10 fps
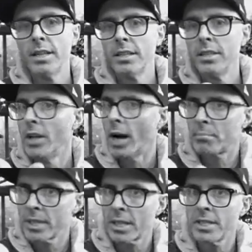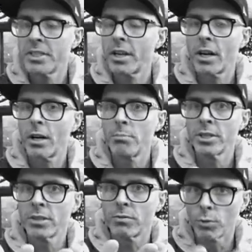Not because there are a bunch
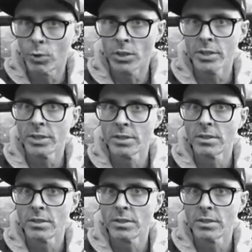of rules,